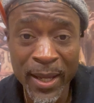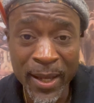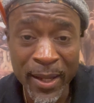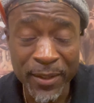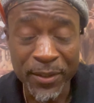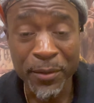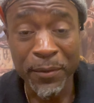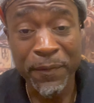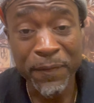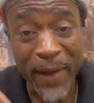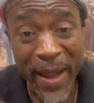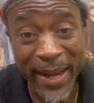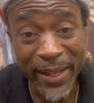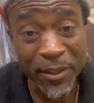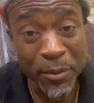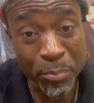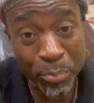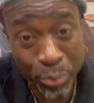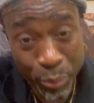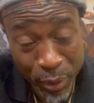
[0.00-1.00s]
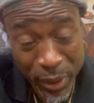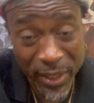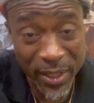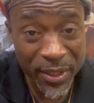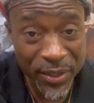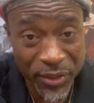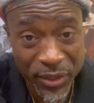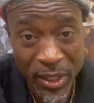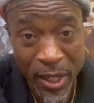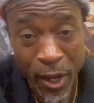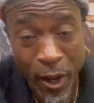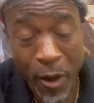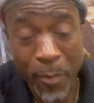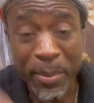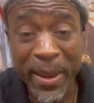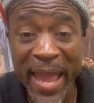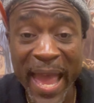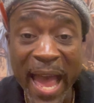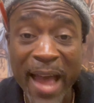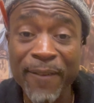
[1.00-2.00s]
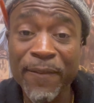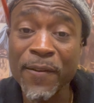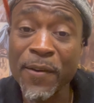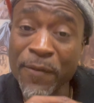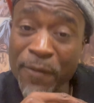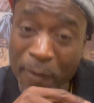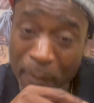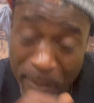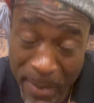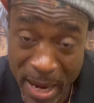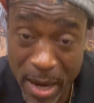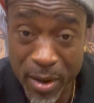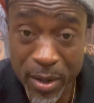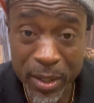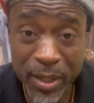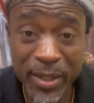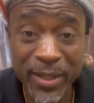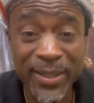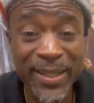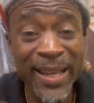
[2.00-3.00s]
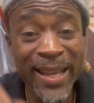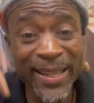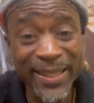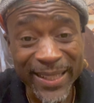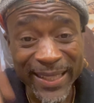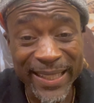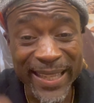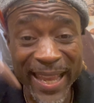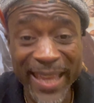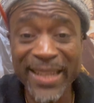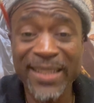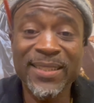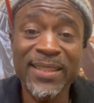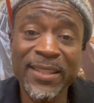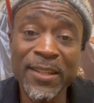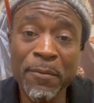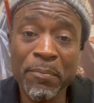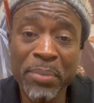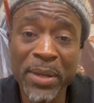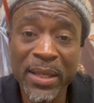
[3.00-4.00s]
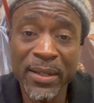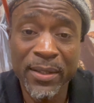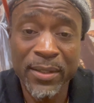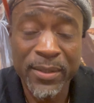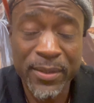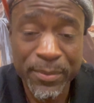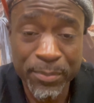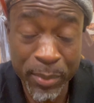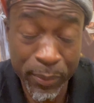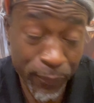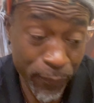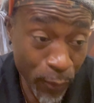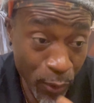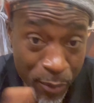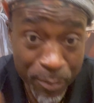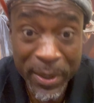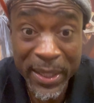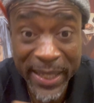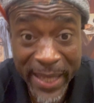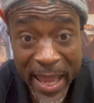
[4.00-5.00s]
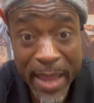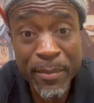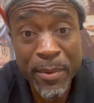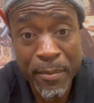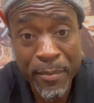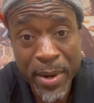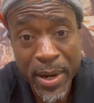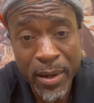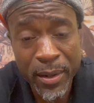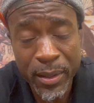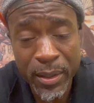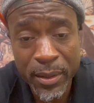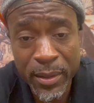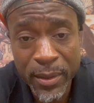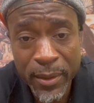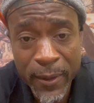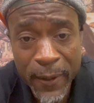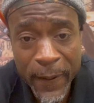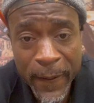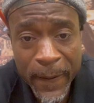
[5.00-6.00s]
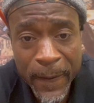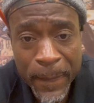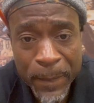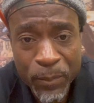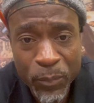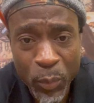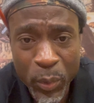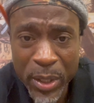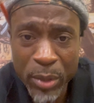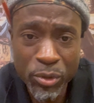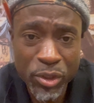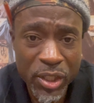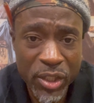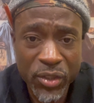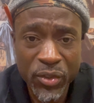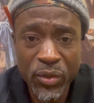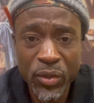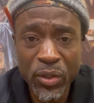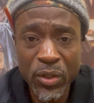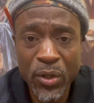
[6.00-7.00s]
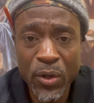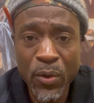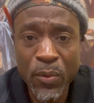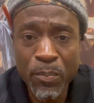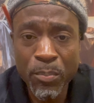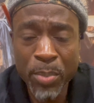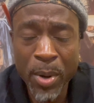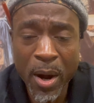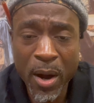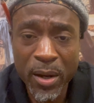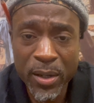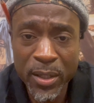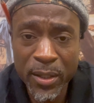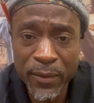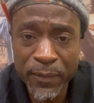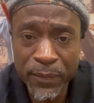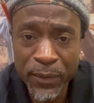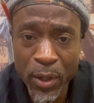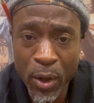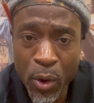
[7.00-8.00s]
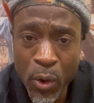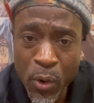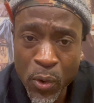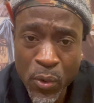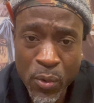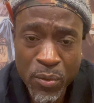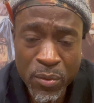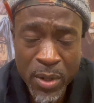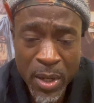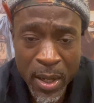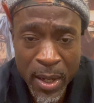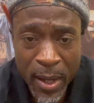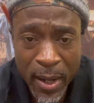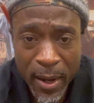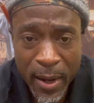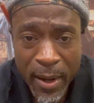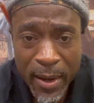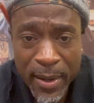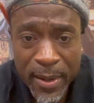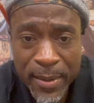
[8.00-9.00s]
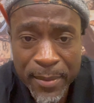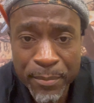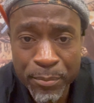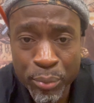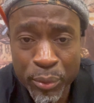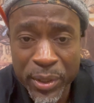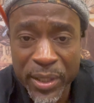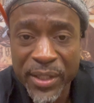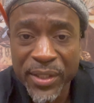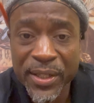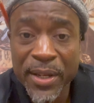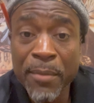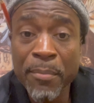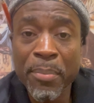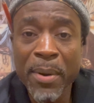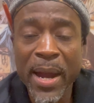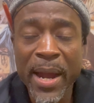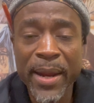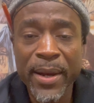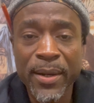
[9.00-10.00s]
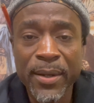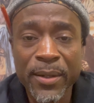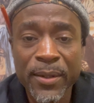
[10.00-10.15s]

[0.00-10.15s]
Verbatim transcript: to fight the British on behalf of America to gain its independence before it became America, when it was just, you know, part of the whole um, British Empire.